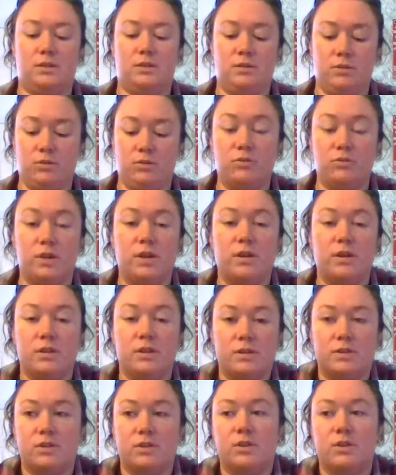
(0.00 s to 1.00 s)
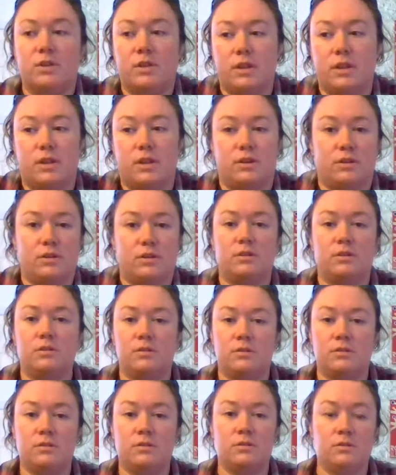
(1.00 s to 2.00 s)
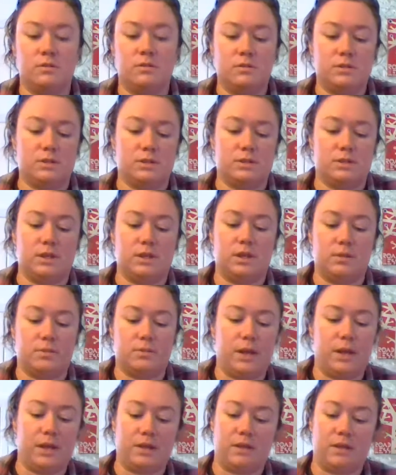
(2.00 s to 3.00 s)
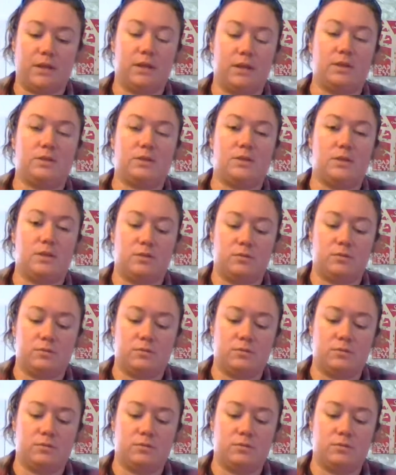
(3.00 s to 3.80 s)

your greatest good here. It's not a bad thing to do.